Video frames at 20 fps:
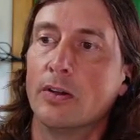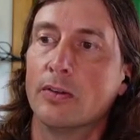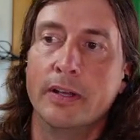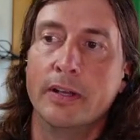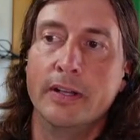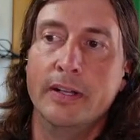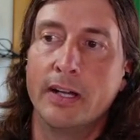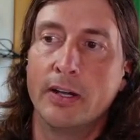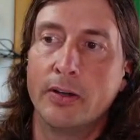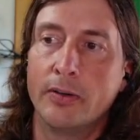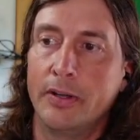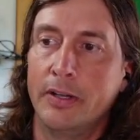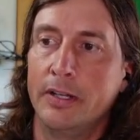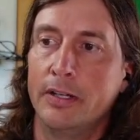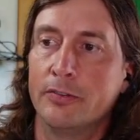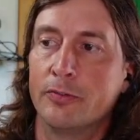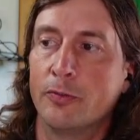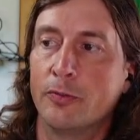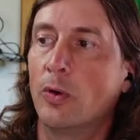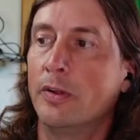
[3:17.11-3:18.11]
Right now I
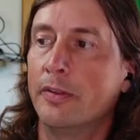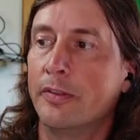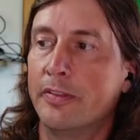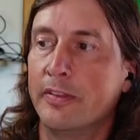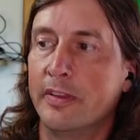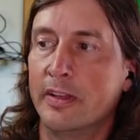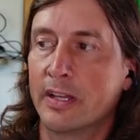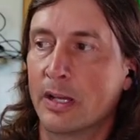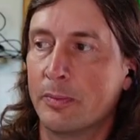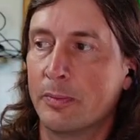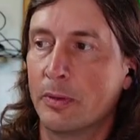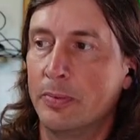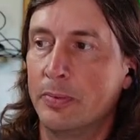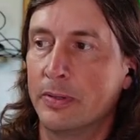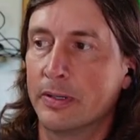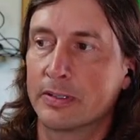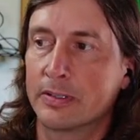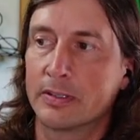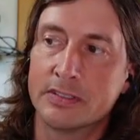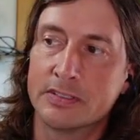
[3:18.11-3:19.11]
have one thing on my
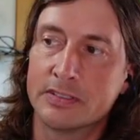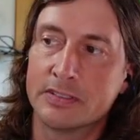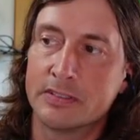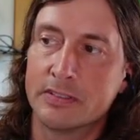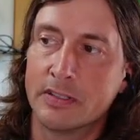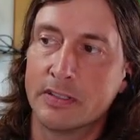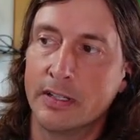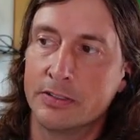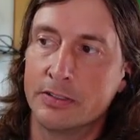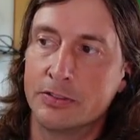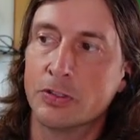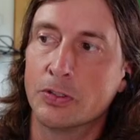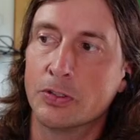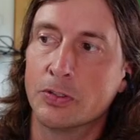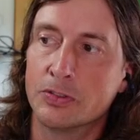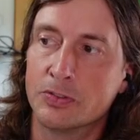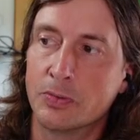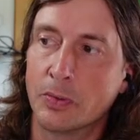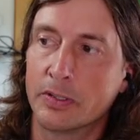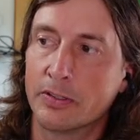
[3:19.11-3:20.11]
pick list. It
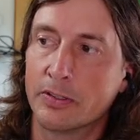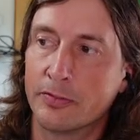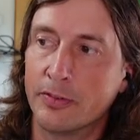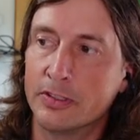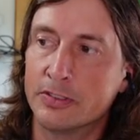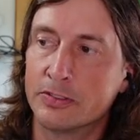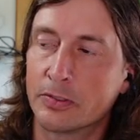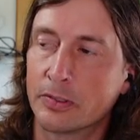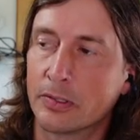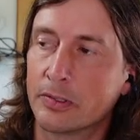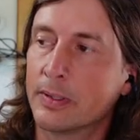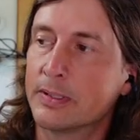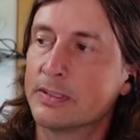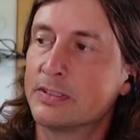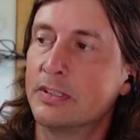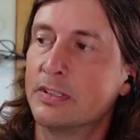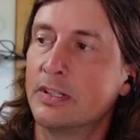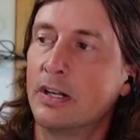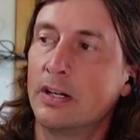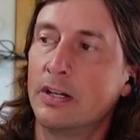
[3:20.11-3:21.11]
shows what the funds
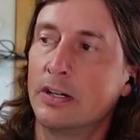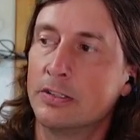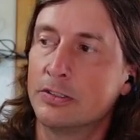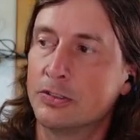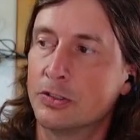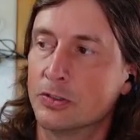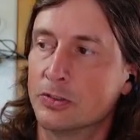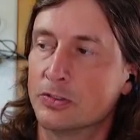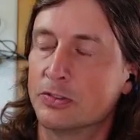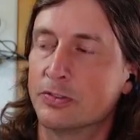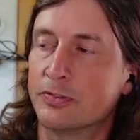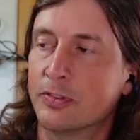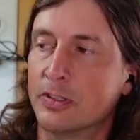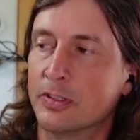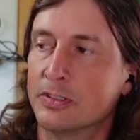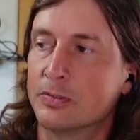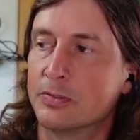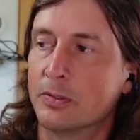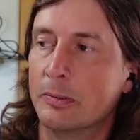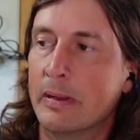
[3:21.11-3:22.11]
requested are. It shows the
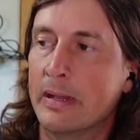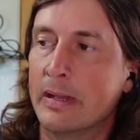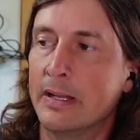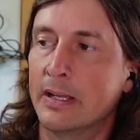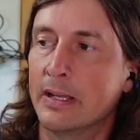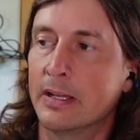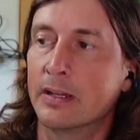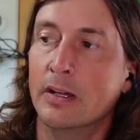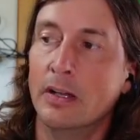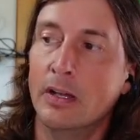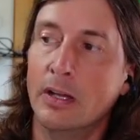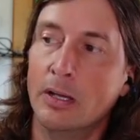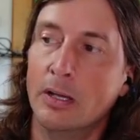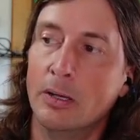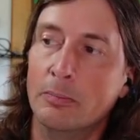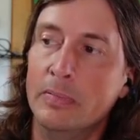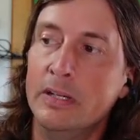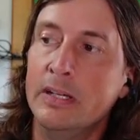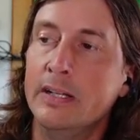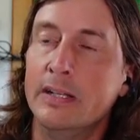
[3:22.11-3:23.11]
funds remaining,
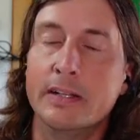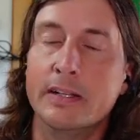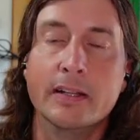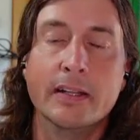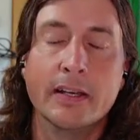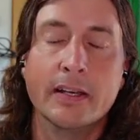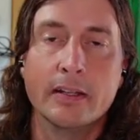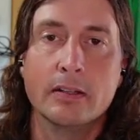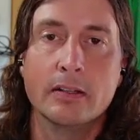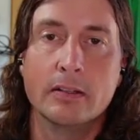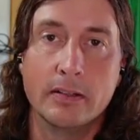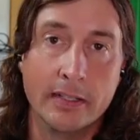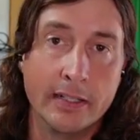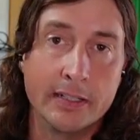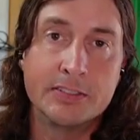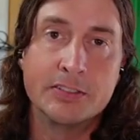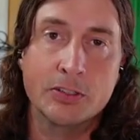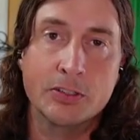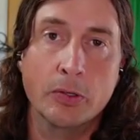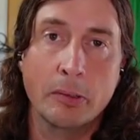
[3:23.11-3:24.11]
meaning that
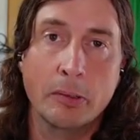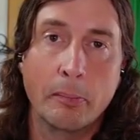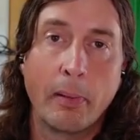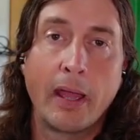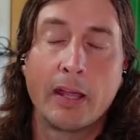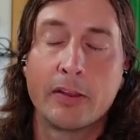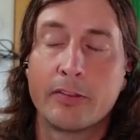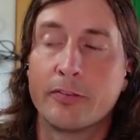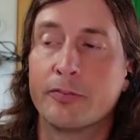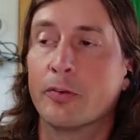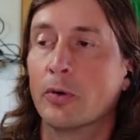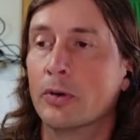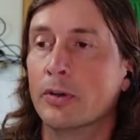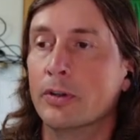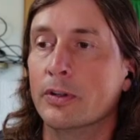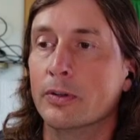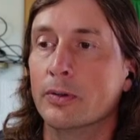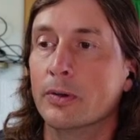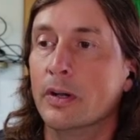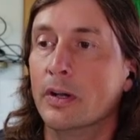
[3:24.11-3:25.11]
it's doing math
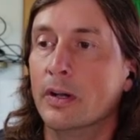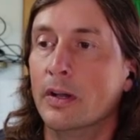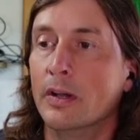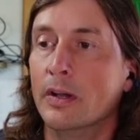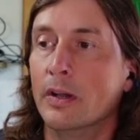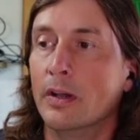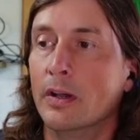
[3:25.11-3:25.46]
for you.